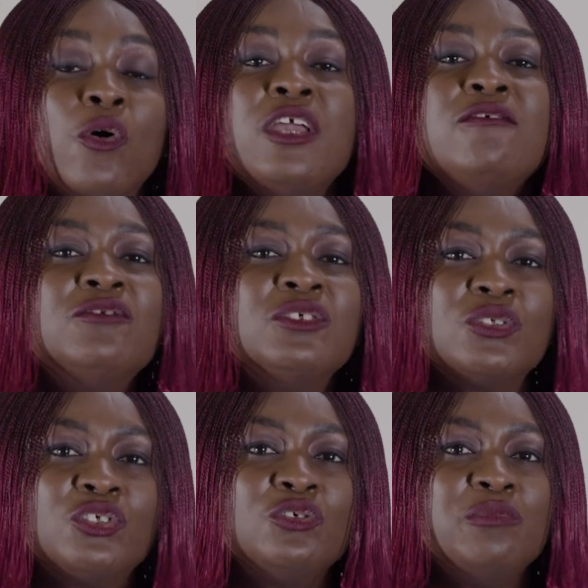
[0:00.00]
or even
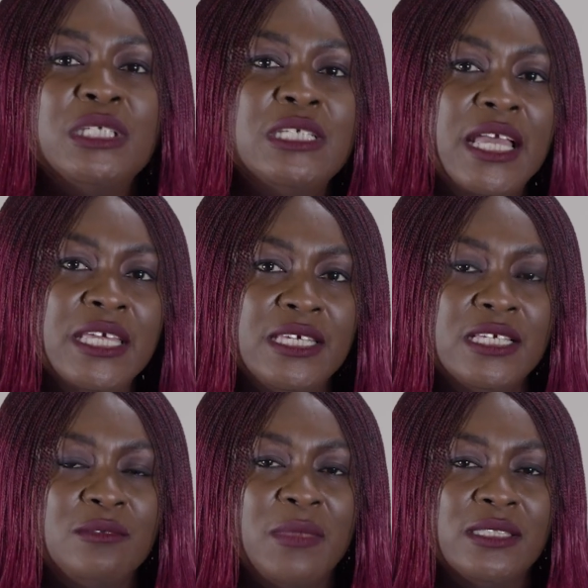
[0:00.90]
social media
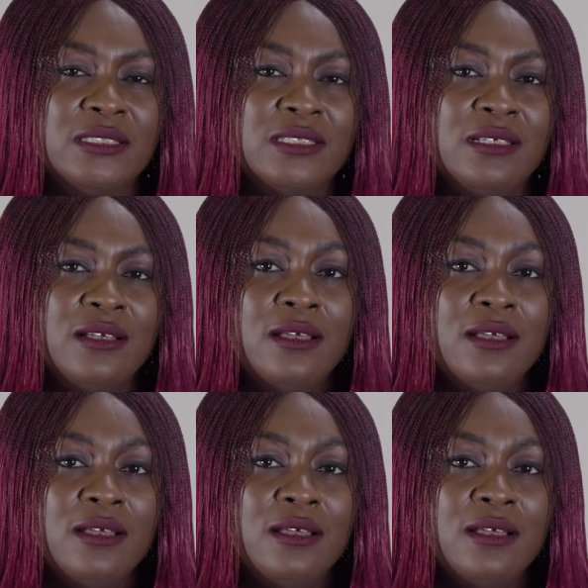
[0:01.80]
engagement.